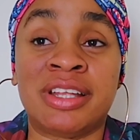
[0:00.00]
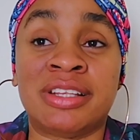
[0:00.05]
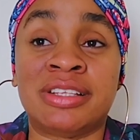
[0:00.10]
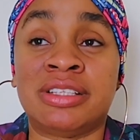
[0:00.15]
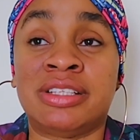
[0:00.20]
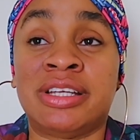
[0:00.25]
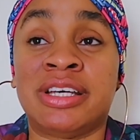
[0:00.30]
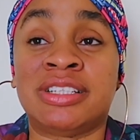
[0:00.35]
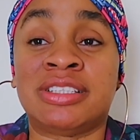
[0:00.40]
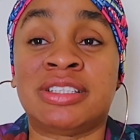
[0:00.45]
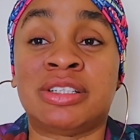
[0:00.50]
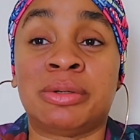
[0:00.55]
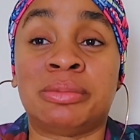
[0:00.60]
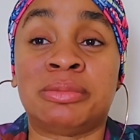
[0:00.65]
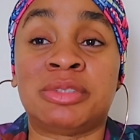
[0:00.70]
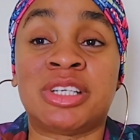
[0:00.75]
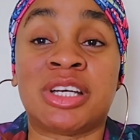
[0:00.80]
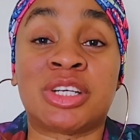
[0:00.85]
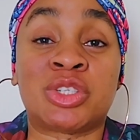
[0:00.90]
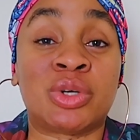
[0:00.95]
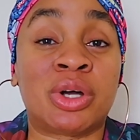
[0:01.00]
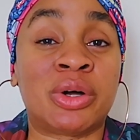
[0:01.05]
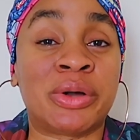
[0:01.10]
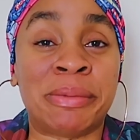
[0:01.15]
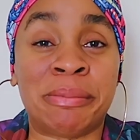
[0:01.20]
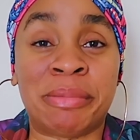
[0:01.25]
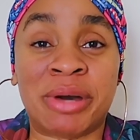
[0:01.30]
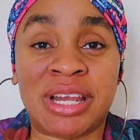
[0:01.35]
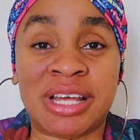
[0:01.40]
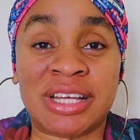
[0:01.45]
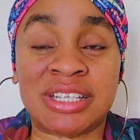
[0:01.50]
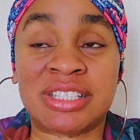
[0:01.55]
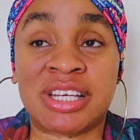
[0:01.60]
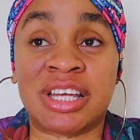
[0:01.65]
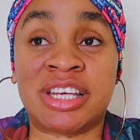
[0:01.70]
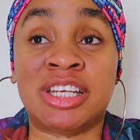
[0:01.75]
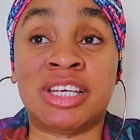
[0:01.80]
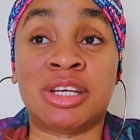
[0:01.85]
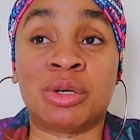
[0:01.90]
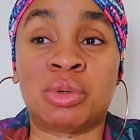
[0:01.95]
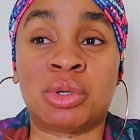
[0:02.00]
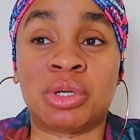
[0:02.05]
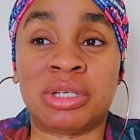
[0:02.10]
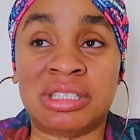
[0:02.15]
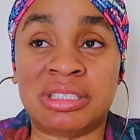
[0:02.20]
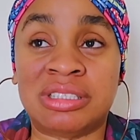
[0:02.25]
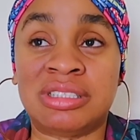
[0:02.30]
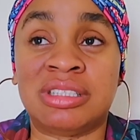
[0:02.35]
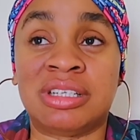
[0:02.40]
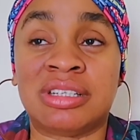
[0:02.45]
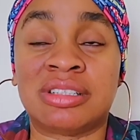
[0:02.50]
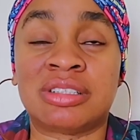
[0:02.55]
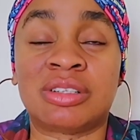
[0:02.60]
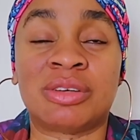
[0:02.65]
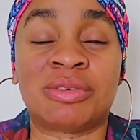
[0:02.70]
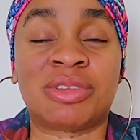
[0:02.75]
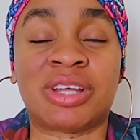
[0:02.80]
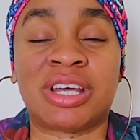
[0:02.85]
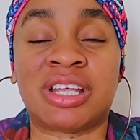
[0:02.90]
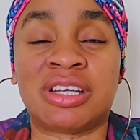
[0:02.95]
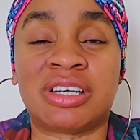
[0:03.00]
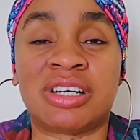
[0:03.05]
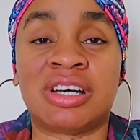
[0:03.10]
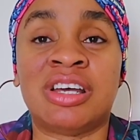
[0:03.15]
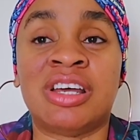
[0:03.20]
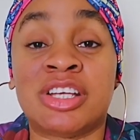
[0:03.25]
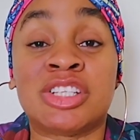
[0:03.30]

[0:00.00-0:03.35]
there's sexual imbalance and inequality and stuff like that.